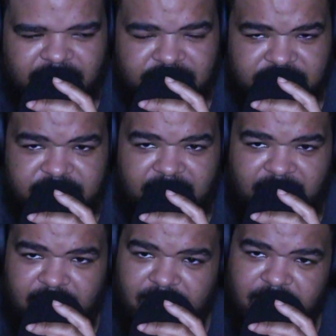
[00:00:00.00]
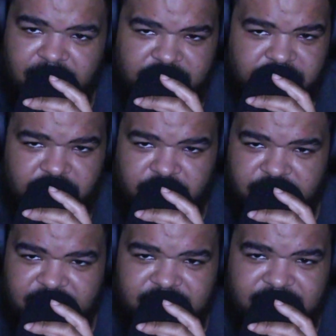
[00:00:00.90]
it is a tale as
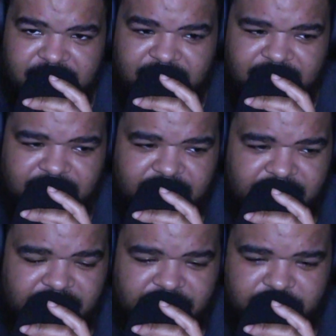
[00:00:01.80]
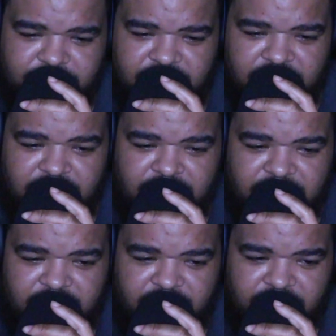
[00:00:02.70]
old as time,
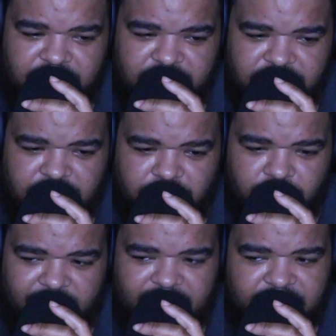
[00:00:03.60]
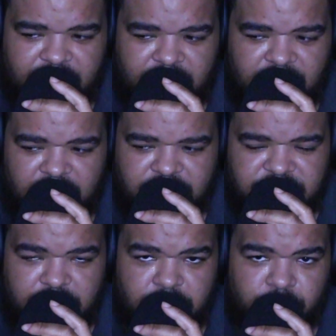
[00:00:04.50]
the way that
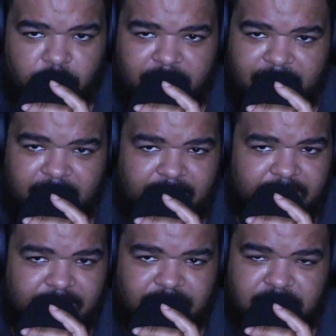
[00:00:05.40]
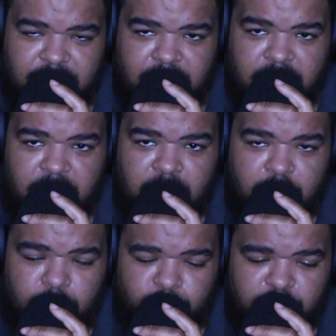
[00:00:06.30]
hearts unwind,
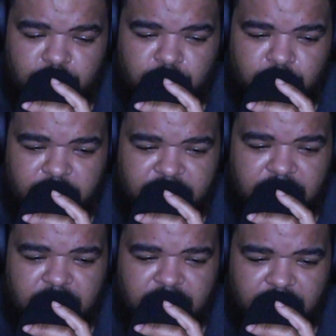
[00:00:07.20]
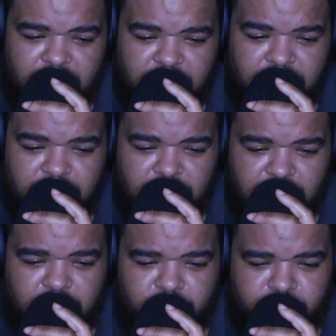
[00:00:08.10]
Beauty and
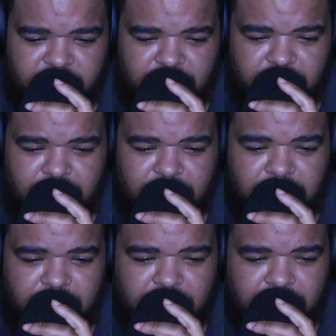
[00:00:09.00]
the Beast.